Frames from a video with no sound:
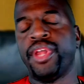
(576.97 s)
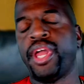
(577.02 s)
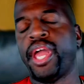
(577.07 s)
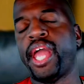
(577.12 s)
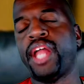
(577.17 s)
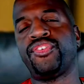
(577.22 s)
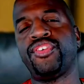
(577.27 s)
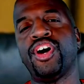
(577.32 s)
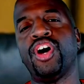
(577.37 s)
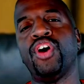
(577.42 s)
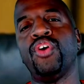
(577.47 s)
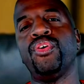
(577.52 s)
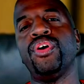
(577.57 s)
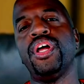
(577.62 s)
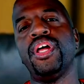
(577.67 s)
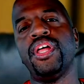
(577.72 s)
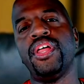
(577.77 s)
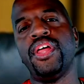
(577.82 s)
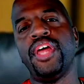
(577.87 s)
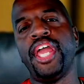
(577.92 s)
And so
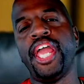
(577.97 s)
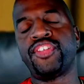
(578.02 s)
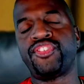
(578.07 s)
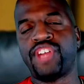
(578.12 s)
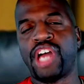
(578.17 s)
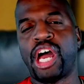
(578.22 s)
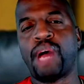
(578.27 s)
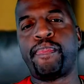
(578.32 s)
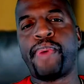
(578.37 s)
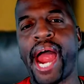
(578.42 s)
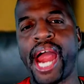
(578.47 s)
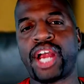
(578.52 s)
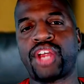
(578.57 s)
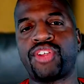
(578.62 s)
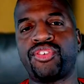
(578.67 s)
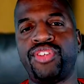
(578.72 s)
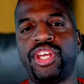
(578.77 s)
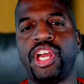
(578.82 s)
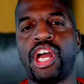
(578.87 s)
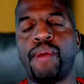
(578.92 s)
it's the
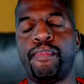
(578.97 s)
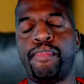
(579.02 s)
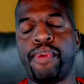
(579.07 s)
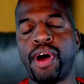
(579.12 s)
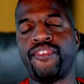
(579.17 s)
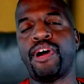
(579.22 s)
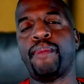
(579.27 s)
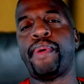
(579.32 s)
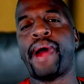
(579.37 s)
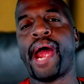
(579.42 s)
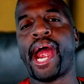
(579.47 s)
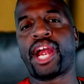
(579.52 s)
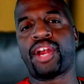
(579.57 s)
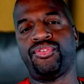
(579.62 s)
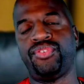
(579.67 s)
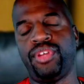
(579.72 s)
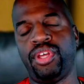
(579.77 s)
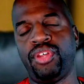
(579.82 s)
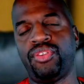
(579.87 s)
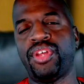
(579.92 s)
hypocrisy above
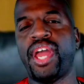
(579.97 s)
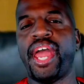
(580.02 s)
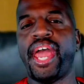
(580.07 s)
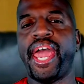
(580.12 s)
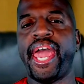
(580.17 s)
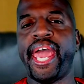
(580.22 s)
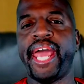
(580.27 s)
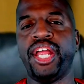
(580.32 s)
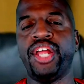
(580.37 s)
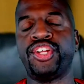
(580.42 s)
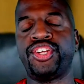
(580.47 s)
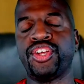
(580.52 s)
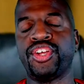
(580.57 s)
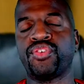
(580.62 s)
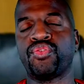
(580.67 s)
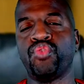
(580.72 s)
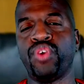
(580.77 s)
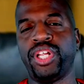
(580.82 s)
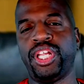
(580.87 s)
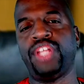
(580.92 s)
hypocrisies, and it's just
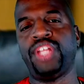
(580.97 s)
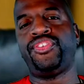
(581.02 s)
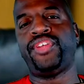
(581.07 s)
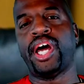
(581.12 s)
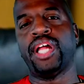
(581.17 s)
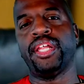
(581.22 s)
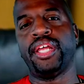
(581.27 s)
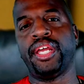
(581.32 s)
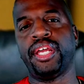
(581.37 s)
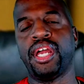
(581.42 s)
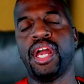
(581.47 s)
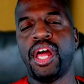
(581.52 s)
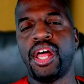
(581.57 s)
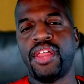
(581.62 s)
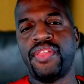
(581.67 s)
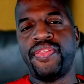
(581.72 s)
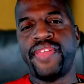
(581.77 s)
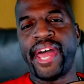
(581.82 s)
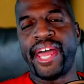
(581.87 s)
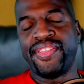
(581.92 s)
really telling
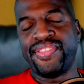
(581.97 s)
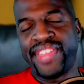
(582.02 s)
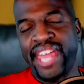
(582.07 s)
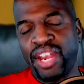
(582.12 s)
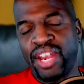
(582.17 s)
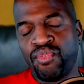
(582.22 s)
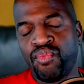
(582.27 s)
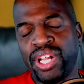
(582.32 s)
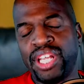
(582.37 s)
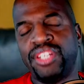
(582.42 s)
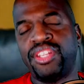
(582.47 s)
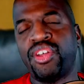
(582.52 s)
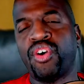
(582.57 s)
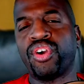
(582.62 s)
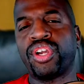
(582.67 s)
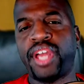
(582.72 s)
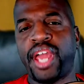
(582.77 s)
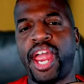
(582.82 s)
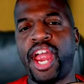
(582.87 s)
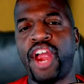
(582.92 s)
that they really
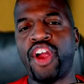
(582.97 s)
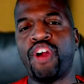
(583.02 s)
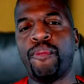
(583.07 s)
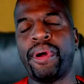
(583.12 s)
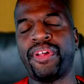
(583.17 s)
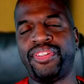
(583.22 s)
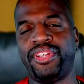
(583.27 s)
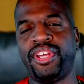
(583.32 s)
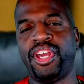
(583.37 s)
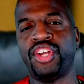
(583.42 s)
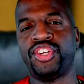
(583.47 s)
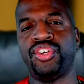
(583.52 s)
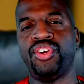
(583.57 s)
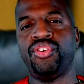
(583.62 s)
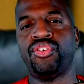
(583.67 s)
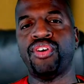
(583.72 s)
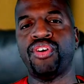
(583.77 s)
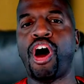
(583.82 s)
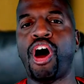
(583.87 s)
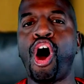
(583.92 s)
don't care about the
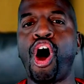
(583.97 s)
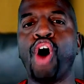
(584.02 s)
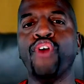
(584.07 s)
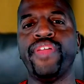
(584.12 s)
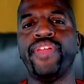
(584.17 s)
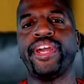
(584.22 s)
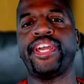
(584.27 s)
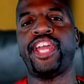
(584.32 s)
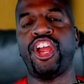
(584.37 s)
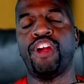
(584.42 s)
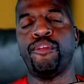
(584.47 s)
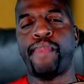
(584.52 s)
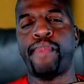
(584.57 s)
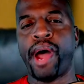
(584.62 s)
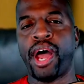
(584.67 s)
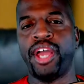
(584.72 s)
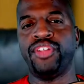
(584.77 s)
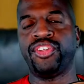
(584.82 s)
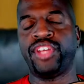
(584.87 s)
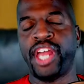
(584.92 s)
issues. All they care
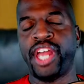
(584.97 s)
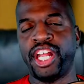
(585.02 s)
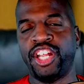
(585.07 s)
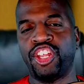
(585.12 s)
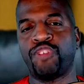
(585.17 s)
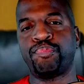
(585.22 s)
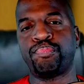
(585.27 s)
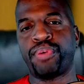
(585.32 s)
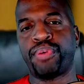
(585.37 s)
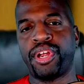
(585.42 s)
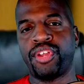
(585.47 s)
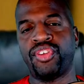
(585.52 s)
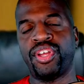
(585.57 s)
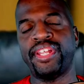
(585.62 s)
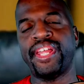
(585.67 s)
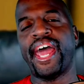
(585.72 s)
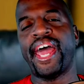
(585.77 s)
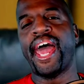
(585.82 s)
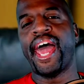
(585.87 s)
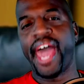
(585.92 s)
about is getting this
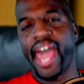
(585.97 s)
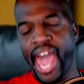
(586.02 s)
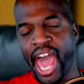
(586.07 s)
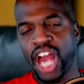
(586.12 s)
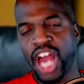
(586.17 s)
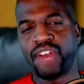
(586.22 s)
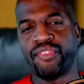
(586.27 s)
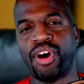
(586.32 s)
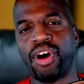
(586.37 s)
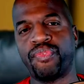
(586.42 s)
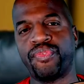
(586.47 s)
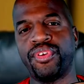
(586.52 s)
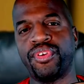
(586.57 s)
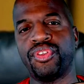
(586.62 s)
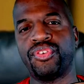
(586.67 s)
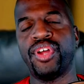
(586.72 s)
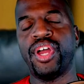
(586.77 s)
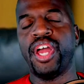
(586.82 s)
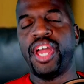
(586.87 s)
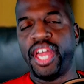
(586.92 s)
president out of
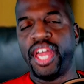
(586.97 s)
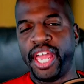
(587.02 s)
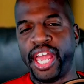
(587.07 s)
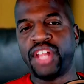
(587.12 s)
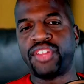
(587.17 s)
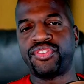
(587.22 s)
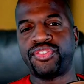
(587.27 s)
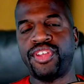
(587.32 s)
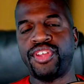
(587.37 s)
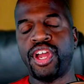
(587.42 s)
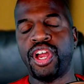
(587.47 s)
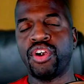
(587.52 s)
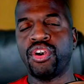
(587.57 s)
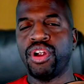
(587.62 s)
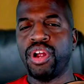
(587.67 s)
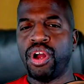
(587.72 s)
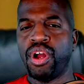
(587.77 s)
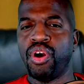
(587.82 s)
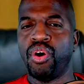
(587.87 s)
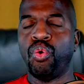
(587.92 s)
office. It's their
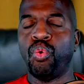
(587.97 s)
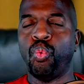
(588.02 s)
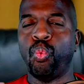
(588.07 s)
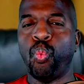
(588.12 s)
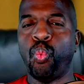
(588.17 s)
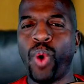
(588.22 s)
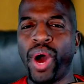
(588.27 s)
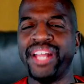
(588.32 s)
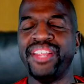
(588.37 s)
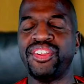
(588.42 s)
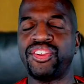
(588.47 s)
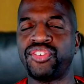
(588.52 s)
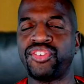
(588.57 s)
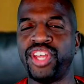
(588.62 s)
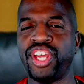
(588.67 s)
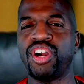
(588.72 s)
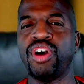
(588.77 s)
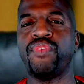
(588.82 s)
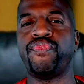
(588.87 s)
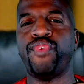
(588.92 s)
one
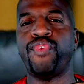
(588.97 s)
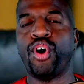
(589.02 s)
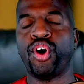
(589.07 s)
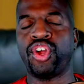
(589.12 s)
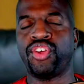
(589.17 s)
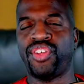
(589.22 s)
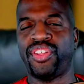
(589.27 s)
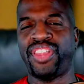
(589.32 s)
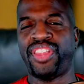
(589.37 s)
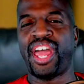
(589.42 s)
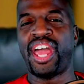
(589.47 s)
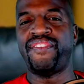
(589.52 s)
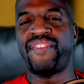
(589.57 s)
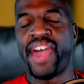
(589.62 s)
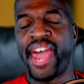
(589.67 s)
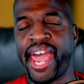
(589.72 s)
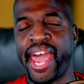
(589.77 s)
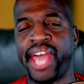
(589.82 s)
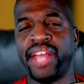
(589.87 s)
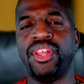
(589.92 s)
single focus that they've
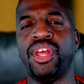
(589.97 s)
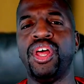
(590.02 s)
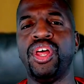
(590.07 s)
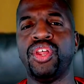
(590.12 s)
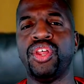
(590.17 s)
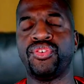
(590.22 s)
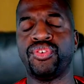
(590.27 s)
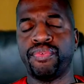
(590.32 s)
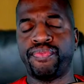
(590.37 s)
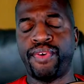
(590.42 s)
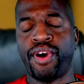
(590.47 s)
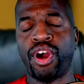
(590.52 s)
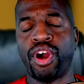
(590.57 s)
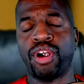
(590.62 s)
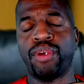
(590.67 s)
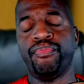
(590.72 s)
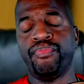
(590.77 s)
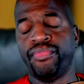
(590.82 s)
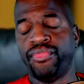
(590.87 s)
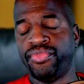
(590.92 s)
had so far.
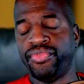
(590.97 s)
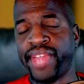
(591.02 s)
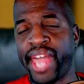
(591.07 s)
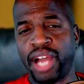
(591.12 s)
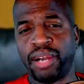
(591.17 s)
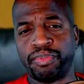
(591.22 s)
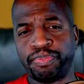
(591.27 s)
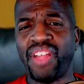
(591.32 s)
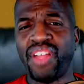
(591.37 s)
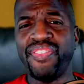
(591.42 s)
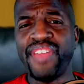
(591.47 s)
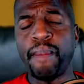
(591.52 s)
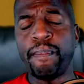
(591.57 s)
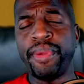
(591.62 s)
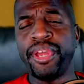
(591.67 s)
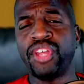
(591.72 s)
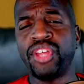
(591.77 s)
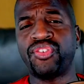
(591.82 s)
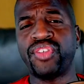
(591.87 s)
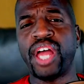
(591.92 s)
Now, that
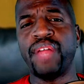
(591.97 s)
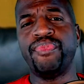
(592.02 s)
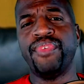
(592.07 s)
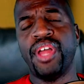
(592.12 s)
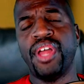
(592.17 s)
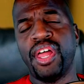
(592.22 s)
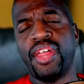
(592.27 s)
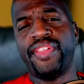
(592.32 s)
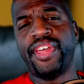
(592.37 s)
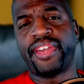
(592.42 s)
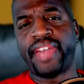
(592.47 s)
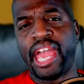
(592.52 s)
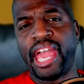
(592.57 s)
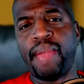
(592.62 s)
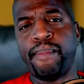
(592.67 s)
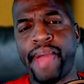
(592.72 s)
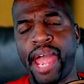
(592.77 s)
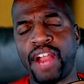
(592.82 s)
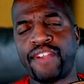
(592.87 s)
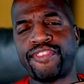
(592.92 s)
being said, they came
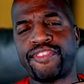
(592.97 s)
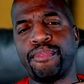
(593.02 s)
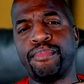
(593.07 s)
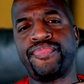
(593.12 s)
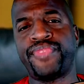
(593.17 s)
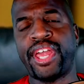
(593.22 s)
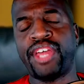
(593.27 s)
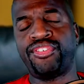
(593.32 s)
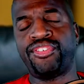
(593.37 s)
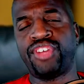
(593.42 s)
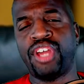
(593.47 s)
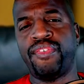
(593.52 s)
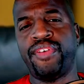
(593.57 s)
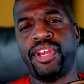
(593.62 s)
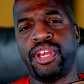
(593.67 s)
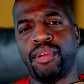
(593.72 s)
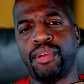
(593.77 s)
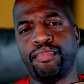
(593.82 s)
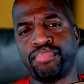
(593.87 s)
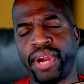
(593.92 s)
back from
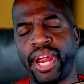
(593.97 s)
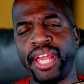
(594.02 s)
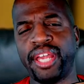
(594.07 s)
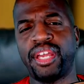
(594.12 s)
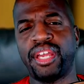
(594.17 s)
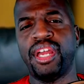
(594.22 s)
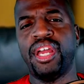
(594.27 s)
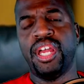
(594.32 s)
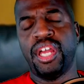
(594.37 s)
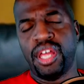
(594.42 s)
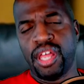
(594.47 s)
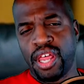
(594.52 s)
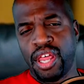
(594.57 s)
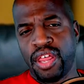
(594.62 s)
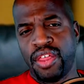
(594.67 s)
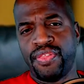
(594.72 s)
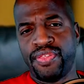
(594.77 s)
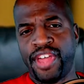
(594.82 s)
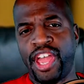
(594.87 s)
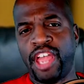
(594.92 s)
Thanksgiving break.
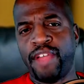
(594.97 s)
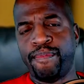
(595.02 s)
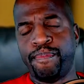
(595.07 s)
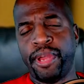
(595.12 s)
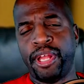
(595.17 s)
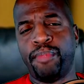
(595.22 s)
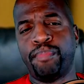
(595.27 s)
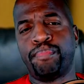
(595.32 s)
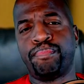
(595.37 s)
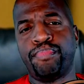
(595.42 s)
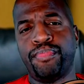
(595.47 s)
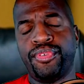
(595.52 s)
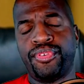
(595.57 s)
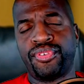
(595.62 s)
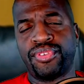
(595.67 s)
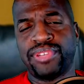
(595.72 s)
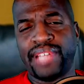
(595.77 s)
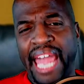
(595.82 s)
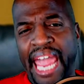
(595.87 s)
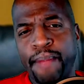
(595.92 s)
They've been
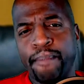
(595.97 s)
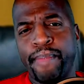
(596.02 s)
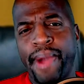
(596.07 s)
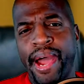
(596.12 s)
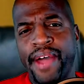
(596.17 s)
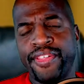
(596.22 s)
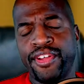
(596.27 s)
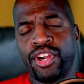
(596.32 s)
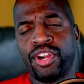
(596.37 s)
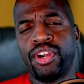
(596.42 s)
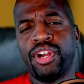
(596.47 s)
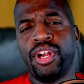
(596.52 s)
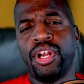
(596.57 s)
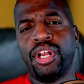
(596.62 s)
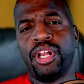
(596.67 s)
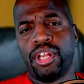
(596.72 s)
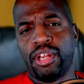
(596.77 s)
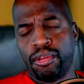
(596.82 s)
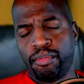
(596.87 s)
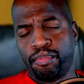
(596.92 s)
slammed by their
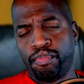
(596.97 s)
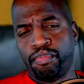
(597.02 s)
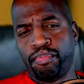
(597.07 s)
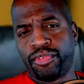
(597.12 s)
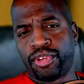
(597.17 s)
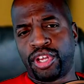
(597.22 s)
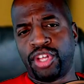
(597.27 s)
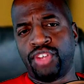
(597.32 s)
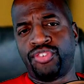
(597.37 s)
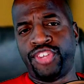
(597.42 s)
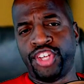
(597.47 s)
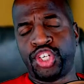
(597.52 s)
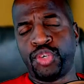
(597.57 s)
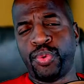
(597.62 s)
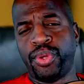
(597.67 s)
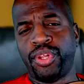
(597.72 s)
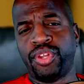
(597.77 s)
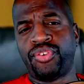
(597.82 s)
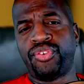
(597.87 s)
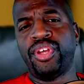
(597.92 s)

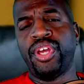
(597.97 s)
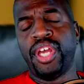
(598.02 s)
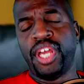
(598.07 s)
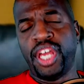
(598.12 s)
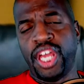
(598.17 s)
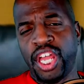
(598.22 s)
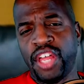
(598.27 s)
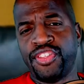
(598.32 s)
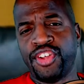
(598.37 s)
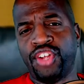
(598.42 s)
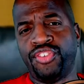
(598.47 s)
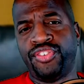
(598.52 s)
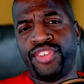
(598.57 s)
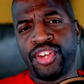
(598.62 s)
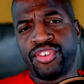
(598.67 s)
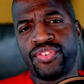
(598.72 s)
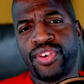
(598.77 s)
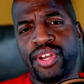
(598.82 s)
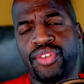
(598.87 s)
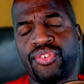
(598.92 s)
constituents in their
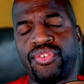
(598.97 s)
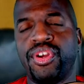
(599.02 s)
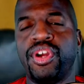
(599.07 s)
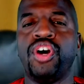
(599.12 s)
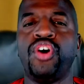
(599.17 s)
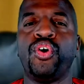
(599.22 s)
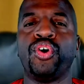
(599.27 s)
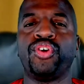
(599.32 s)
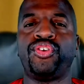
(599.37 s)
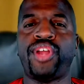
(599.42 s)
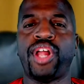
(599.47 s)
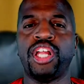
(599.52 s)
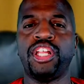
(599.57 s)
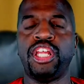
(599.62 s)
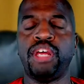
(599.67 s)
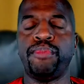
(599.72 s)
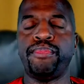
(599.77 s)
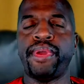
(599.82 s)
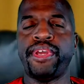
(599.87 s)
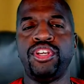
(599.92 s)
districts who are telling
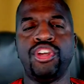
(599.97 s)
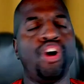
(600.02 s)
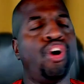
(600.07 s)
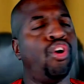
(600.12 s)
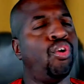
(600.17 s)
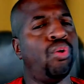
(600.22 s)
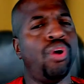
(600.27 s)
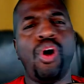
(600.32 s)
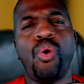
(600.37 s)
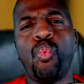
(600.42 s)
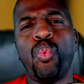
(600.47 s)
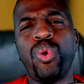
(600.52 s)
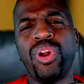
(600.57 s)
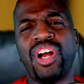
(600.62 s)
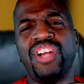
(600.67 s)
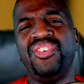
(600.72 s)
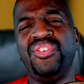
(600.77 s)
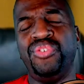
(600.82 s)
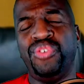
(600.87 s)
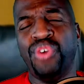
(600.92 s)
them, yo, what are
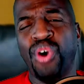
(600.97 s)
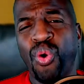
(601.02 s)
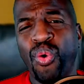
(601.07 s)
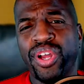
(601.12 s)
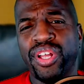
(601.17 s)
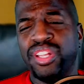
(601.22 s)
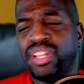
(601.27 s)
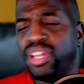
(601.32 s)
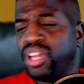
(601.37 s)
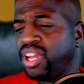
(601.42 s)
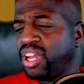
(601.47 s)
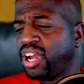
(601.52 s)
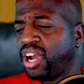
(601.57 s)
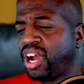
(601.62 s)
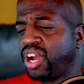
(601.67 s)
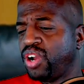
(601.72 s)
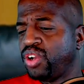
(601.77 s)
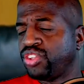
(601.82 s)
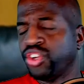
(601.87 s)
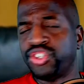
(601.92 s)
you doing?
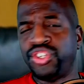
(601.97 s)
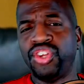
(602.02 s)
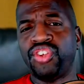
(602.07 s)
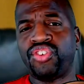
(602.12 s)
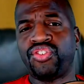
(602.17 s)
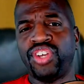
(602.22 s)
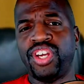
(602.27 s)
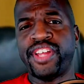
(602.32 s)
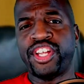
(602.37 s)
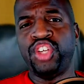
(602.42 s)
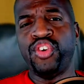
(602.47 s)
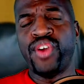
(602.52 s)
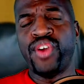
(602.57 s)
Don't you see that you